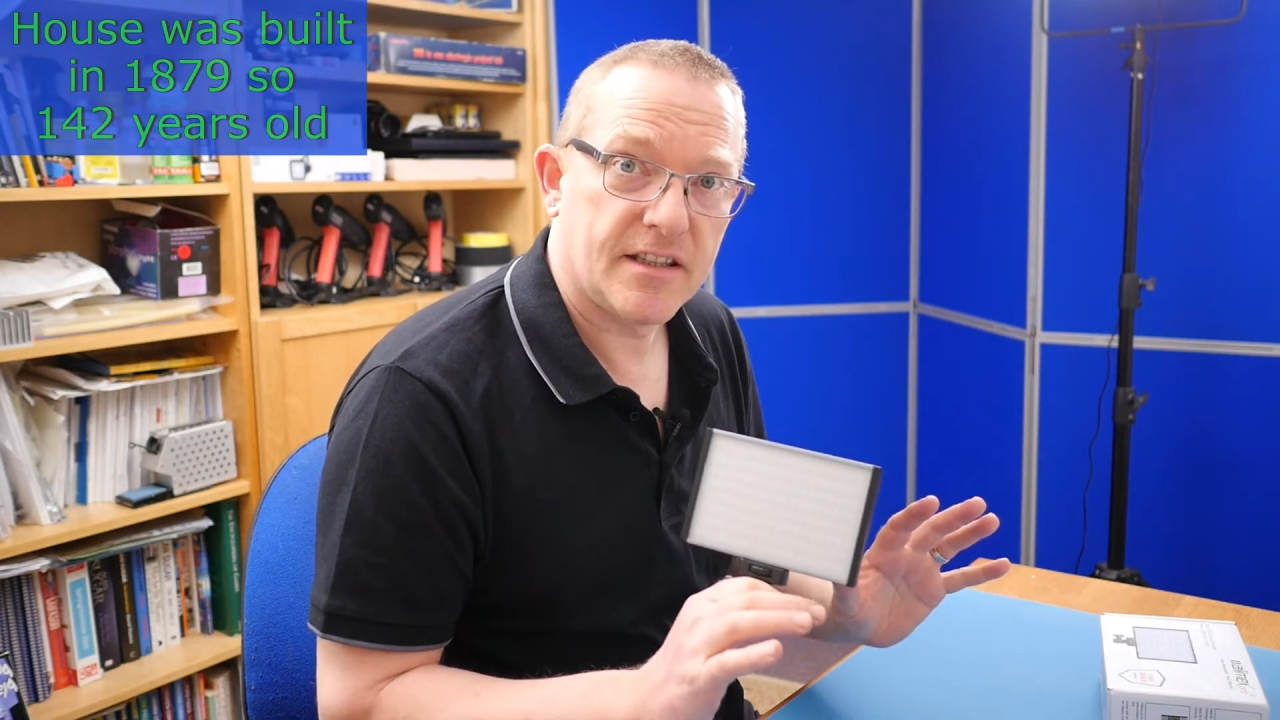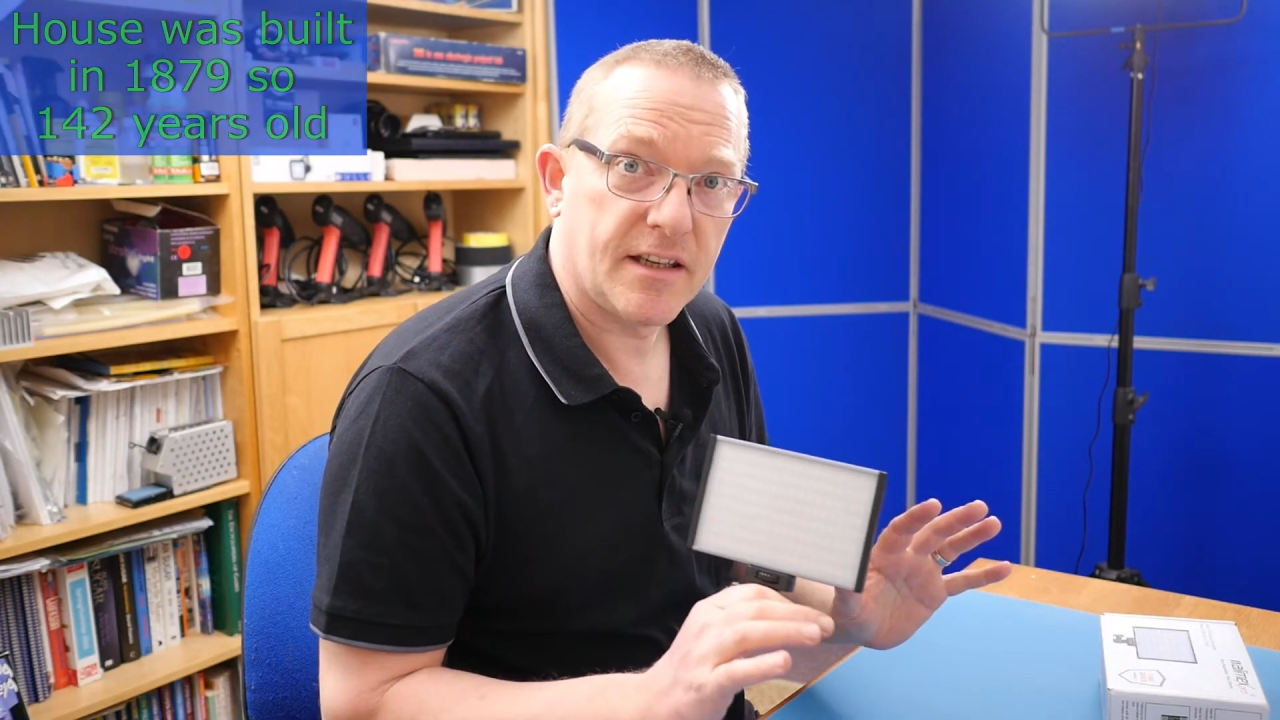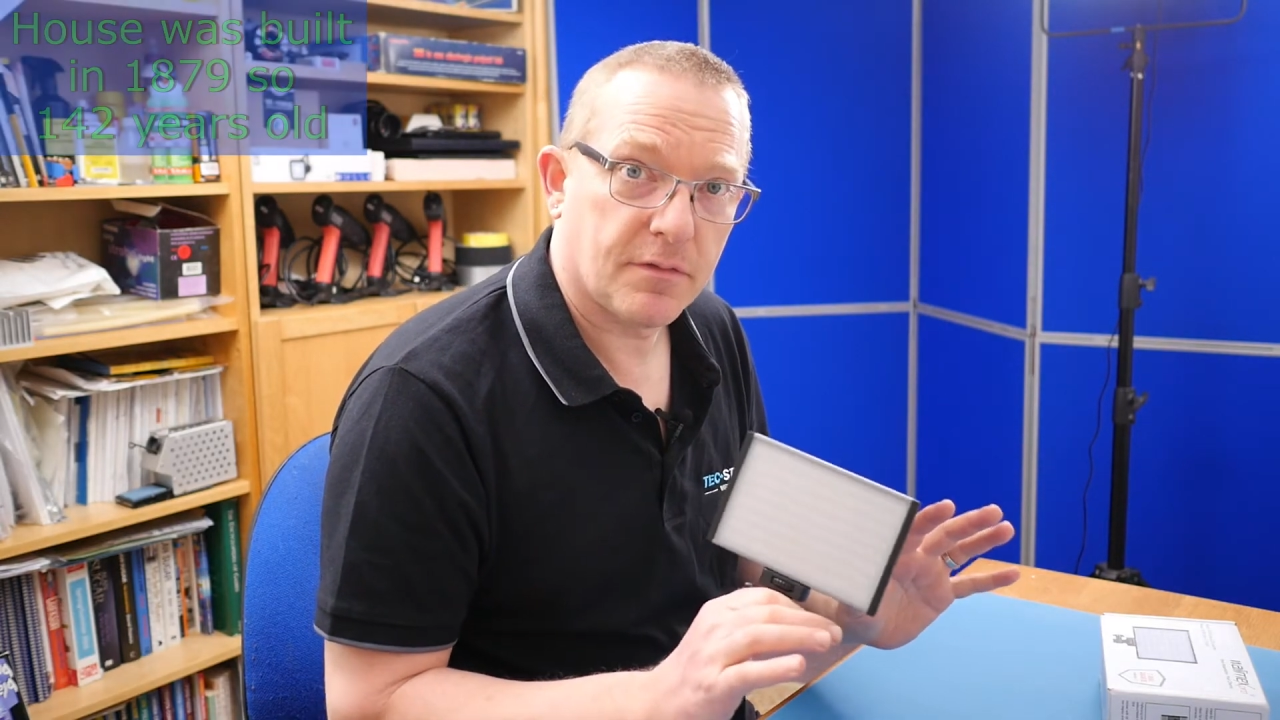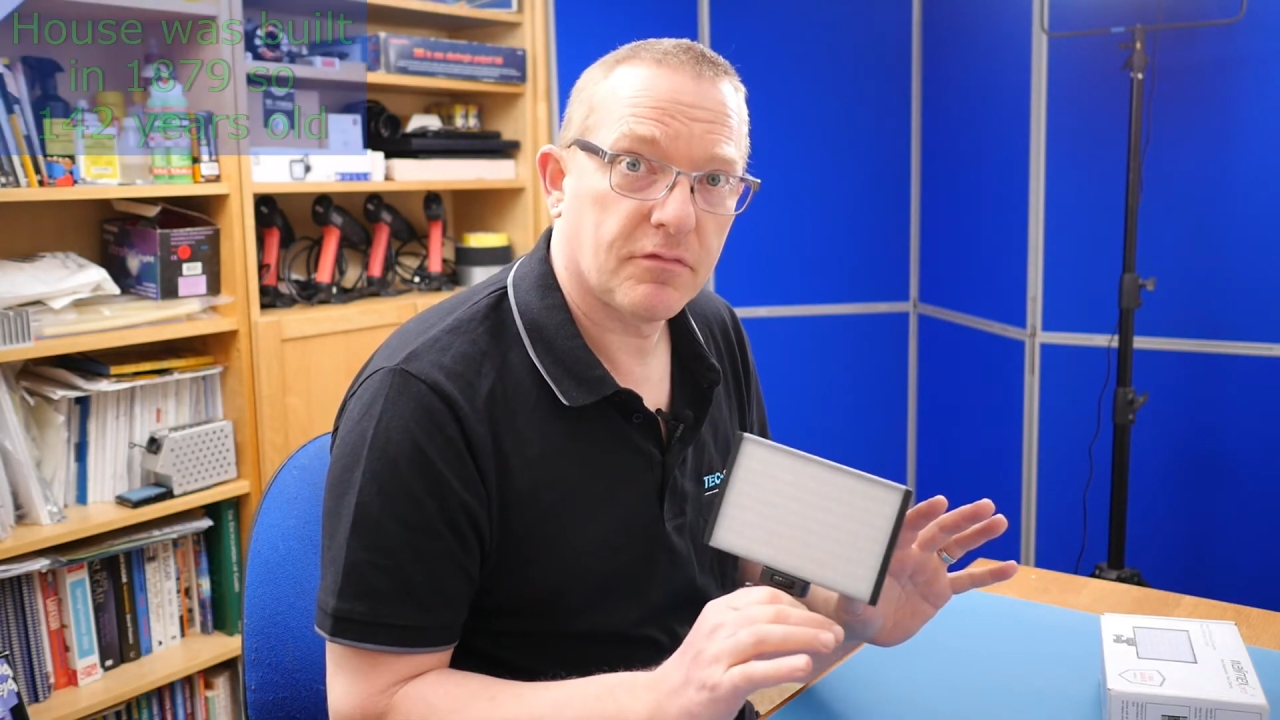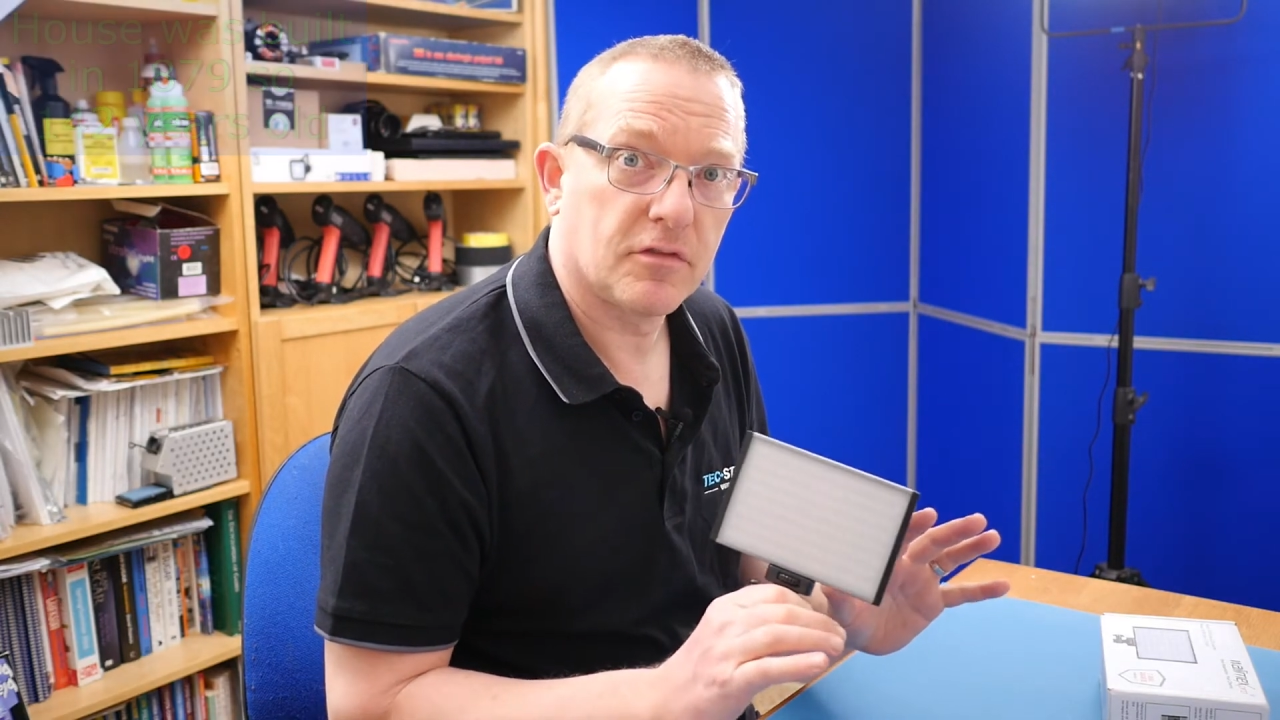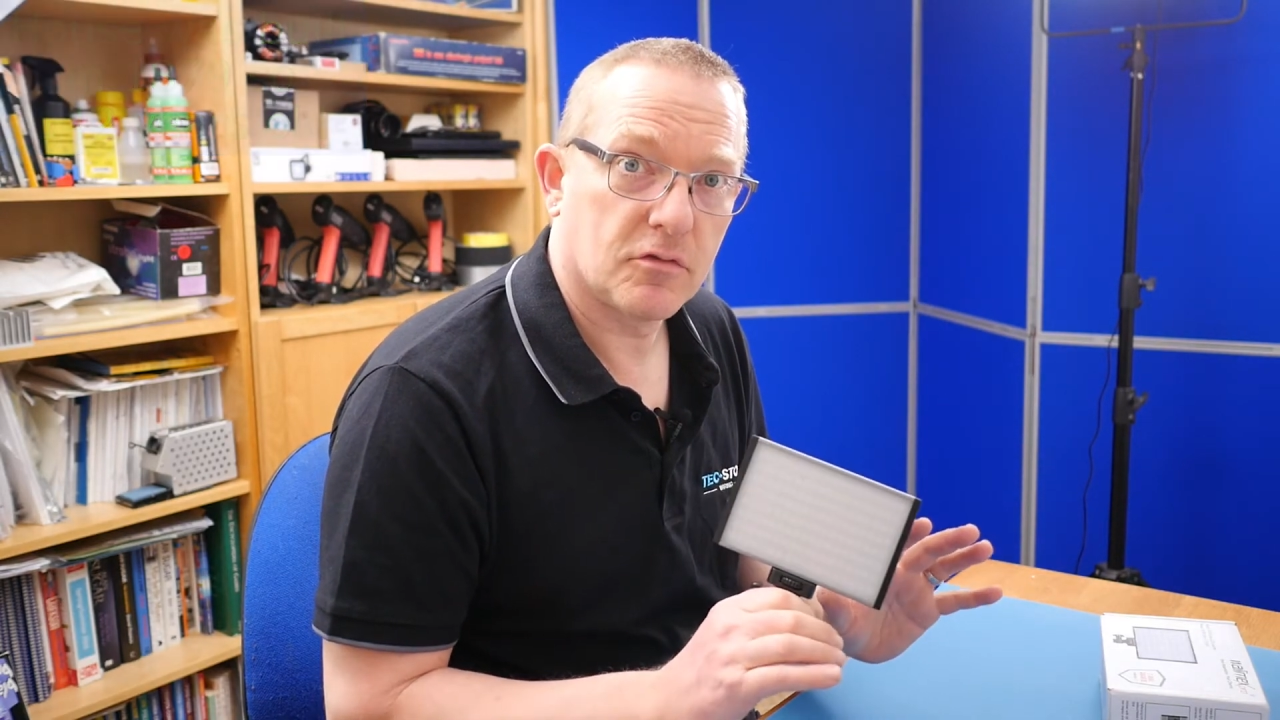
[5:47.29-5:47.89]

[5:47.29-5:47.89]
different